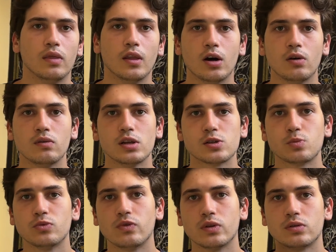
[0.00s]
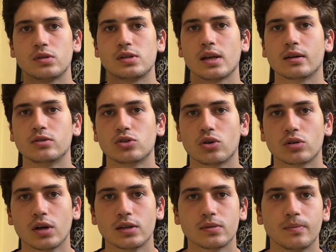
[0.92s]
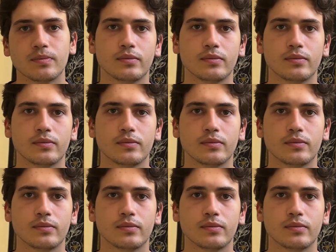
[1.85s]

Now let's move on to the second shortcut.